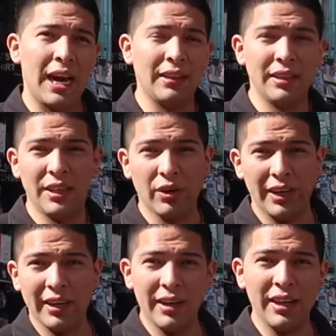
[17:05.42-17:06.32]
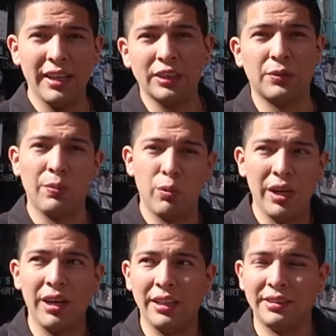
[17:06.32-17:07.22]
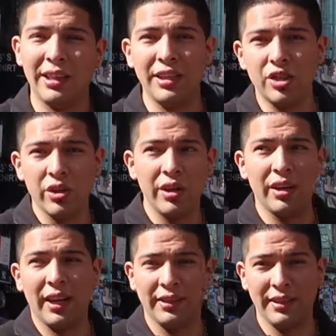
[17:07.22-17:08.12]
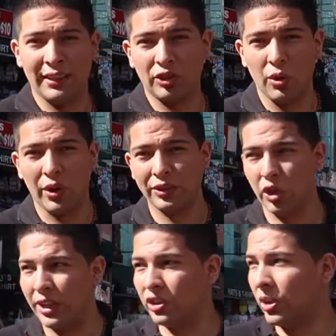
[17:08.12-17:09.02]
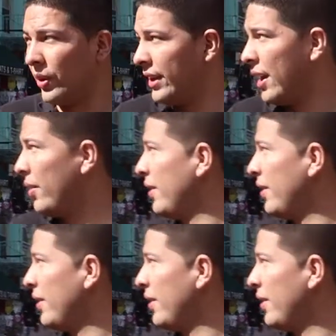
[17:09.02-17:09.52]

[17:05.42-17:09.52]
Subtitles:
and Little Italy, it's literally like next door, as you can see right now.